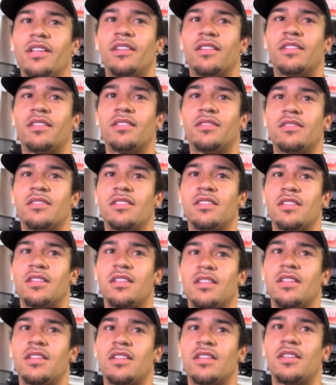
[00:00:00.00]
Now you get
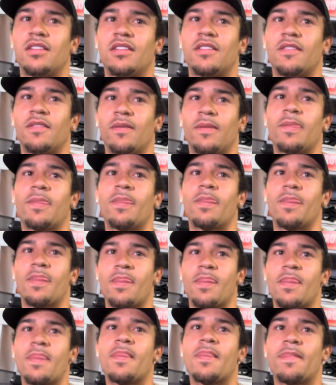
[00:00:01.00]
that to
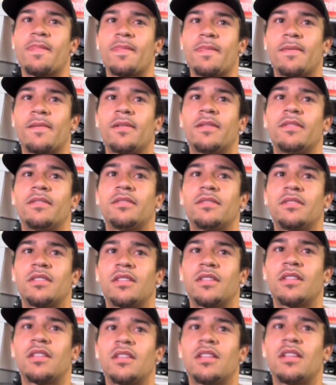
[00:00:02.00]
experience that. How much
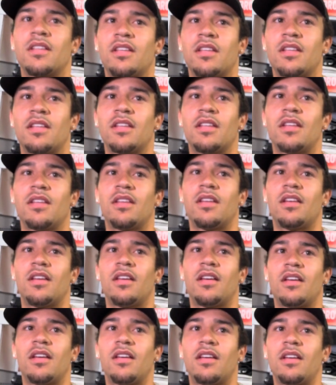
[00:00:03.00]
are you looking forward
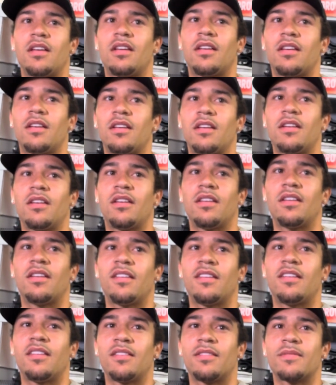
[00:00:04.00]
to actually having a
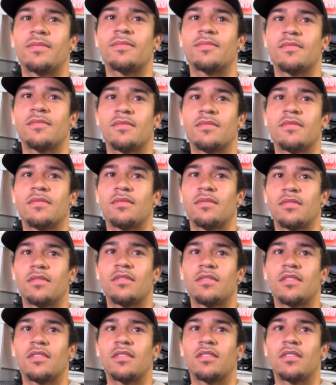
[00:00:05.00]
full
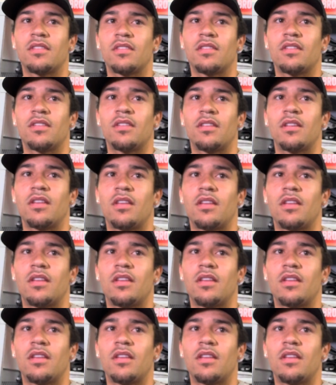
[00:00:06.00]
offseason in the building?